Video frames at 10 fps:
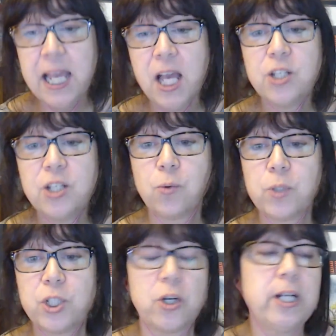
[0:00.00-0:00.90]
So
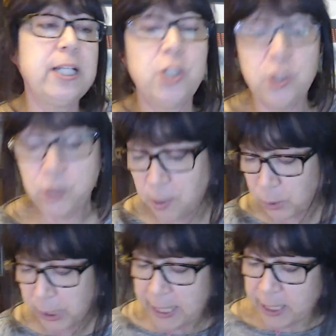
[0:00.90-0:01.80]
we're starting to do some
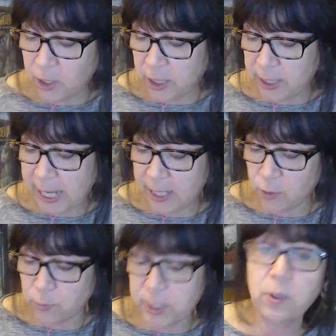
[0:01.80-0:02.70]
planning on that.
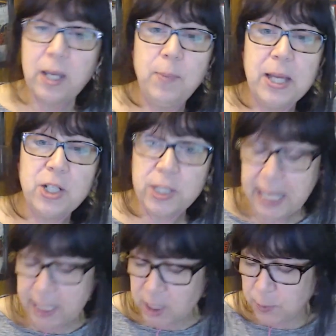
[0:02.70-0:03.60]
The reason why I mentioned
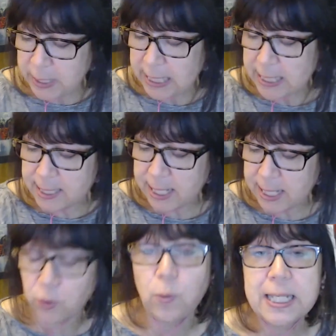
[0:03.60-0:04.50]
that is because
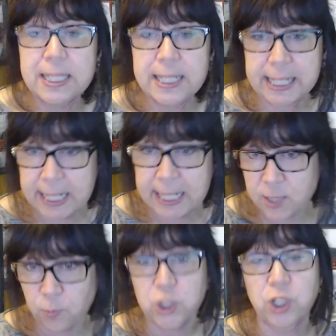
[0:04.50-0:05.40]
Southwest
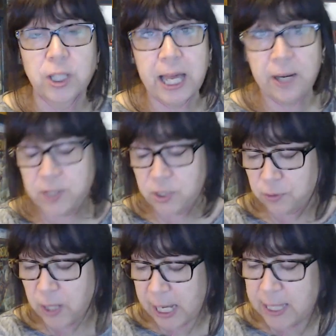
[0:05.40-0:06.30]
tickets, which a lot of us
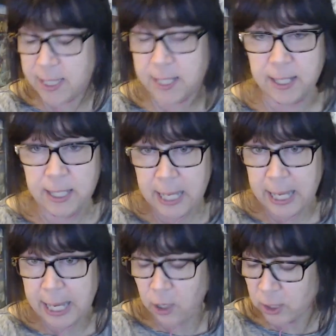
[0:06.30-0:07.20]
fly, the
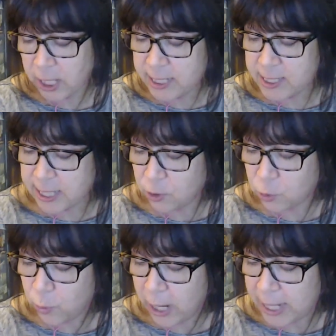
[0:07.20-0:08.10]
airline
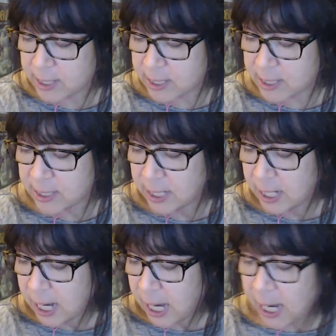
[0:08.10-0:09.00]
Southwest's,
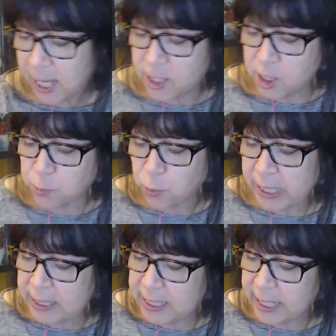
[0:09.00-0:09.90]
the
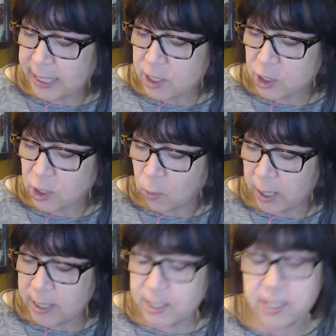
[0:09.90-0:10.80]
spring tickets go
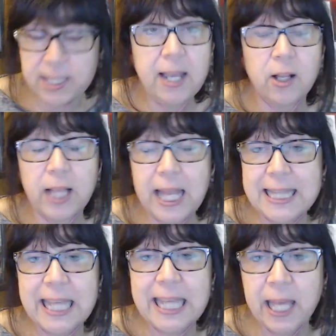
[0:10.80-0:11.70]
on sale
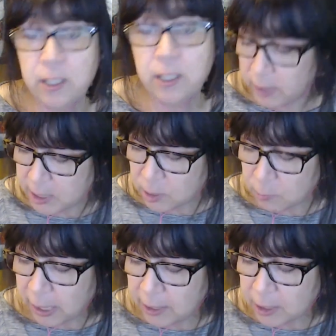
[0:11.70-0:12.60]
at the end of this
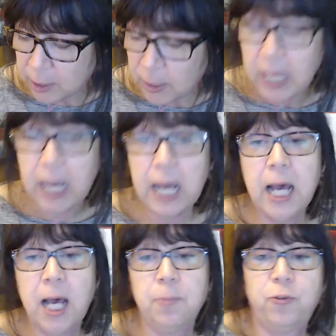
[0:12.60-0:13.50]
month
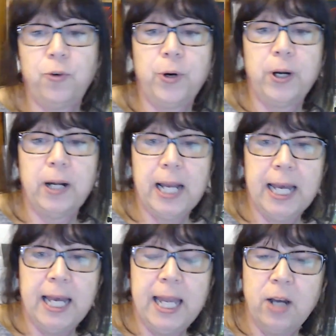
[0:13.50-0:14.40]
for
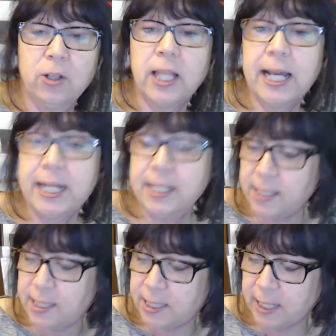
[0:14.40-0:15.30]
airlines